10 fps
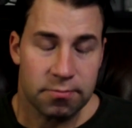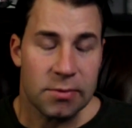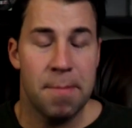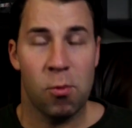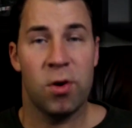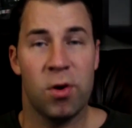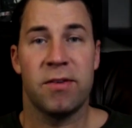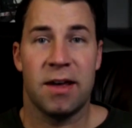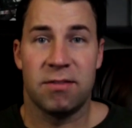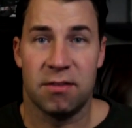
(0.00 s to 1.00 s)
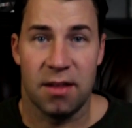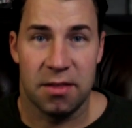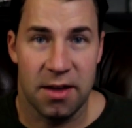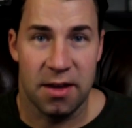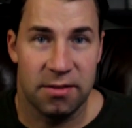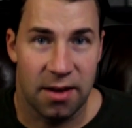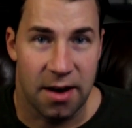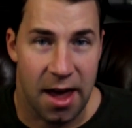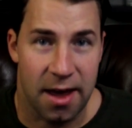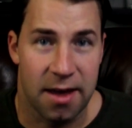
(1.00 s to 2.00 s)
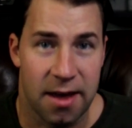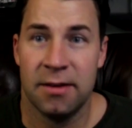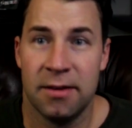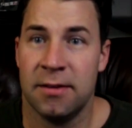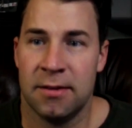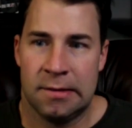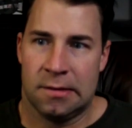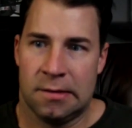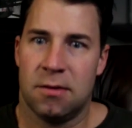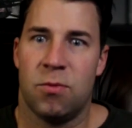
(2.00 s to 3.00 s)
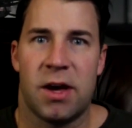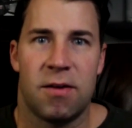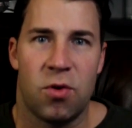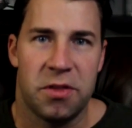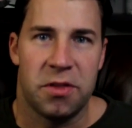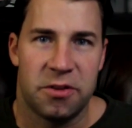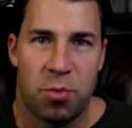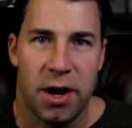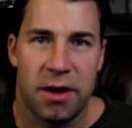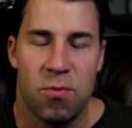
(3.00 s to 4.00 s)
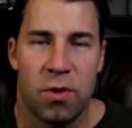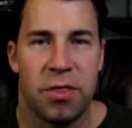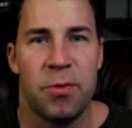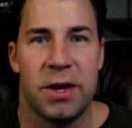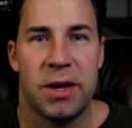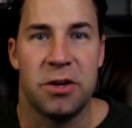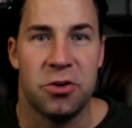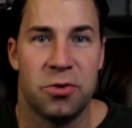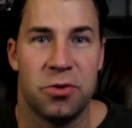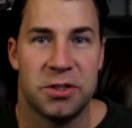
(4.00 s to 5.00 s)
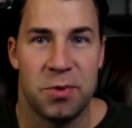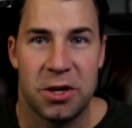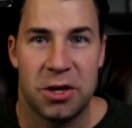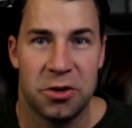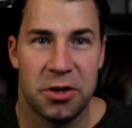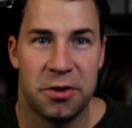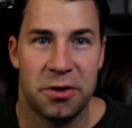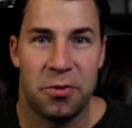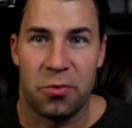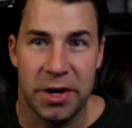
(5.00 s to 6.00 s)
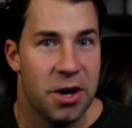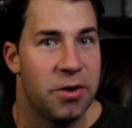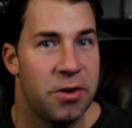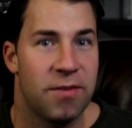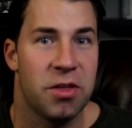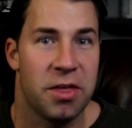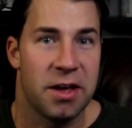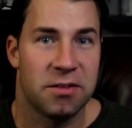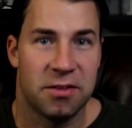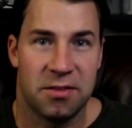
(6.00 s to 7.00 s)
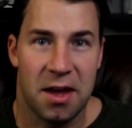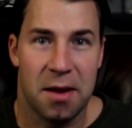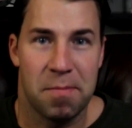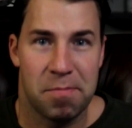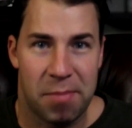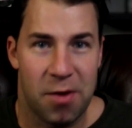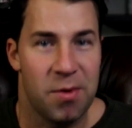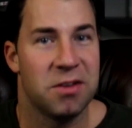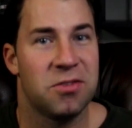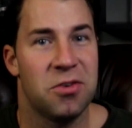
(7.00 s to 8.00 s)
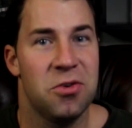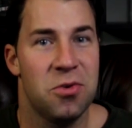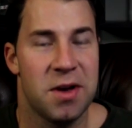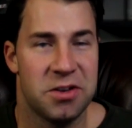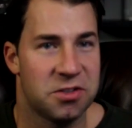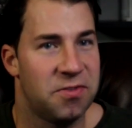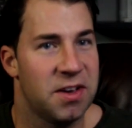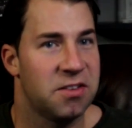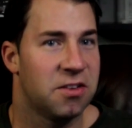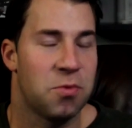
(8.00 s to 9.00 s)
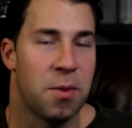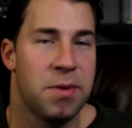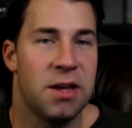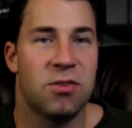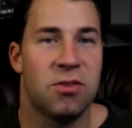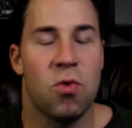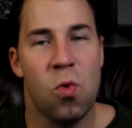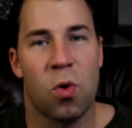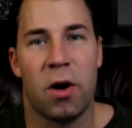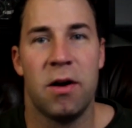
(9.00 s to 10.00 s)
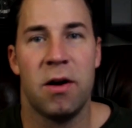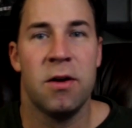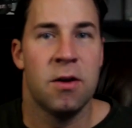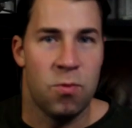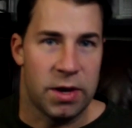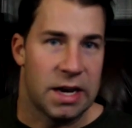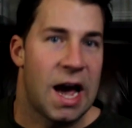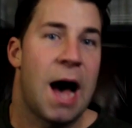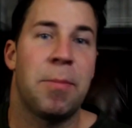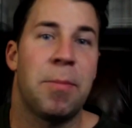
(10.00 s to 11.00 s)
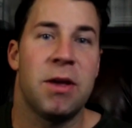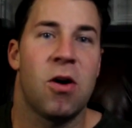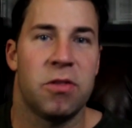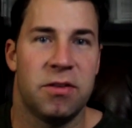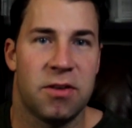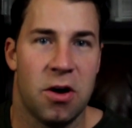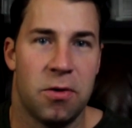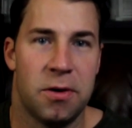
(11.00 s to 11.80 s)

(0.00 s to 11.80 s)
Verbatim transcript: One of guesses that they said, hey, we got to avoid this break. One thing we could do is we could recode everything to say byways 2 and just fix this one piece, or we can copy all this code,